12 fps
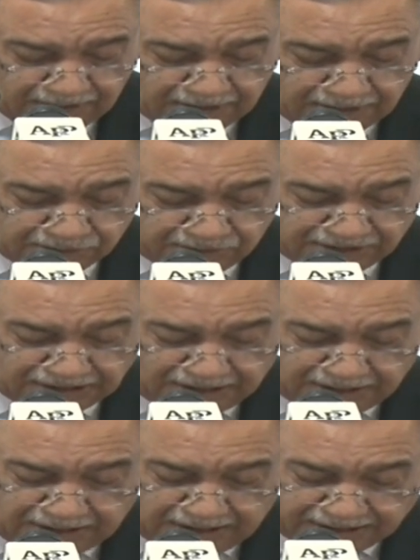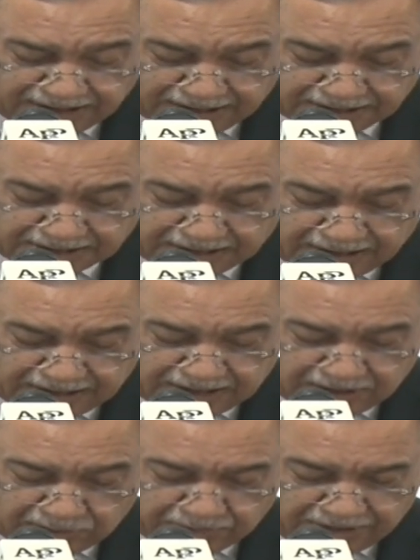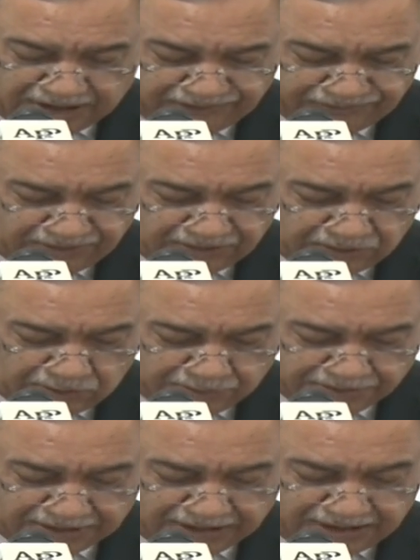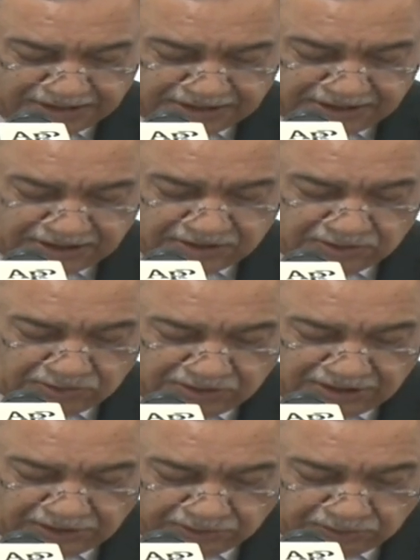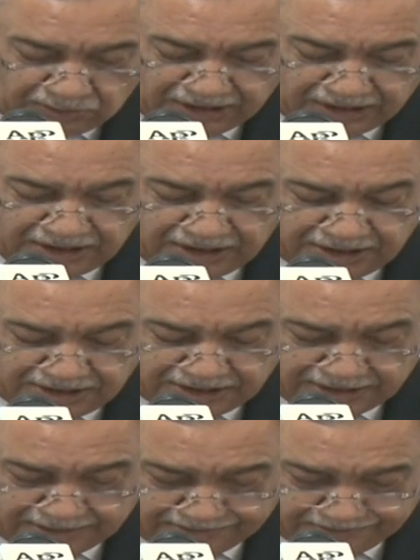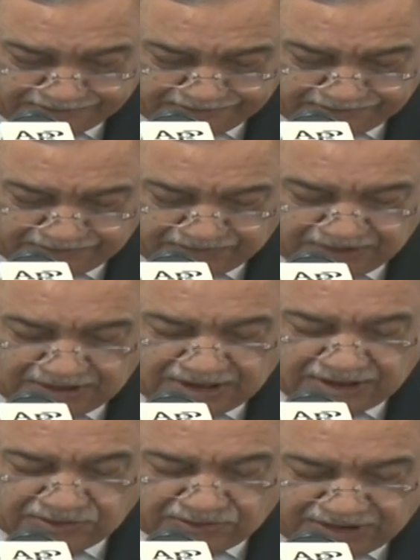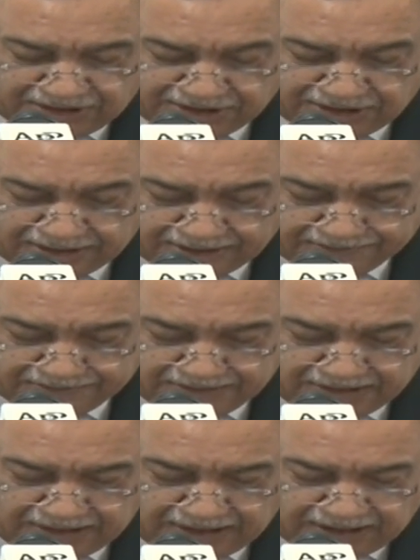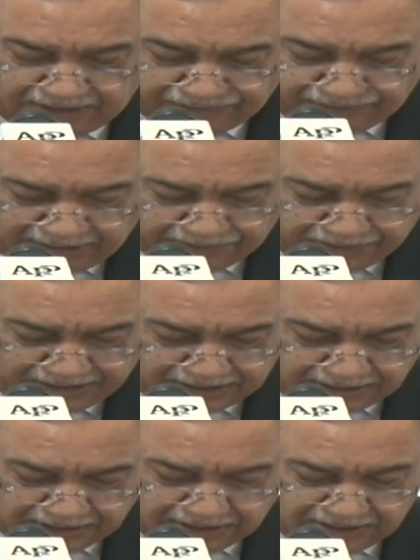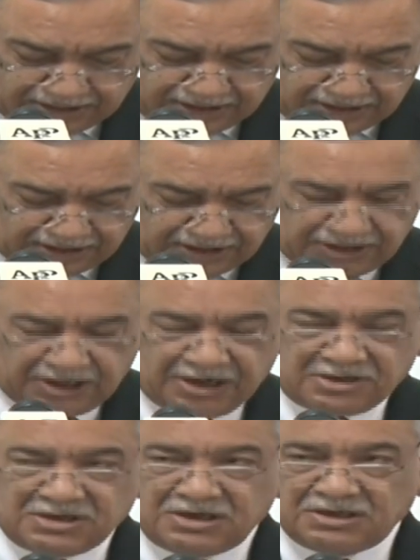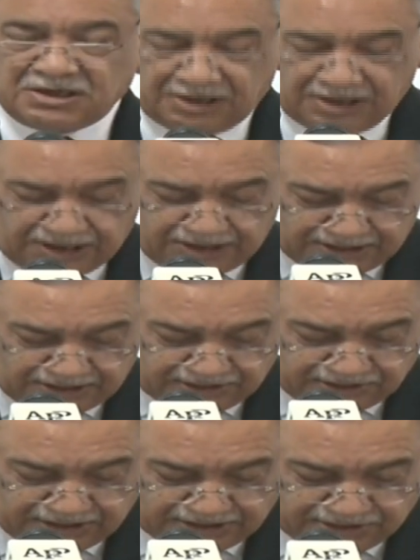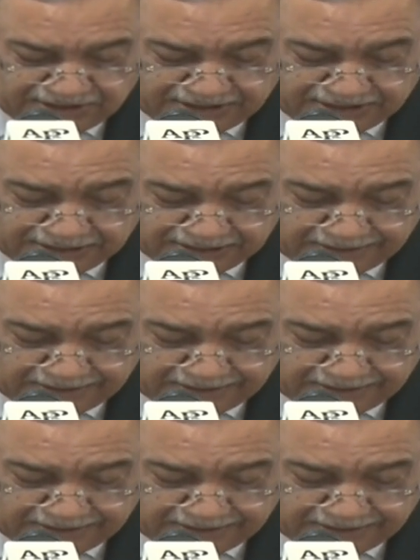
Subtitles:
Suicidal attacks carried out by different groups against the colonial rule in India, Indonesia, and Philippines in the 18th and 19th centuries.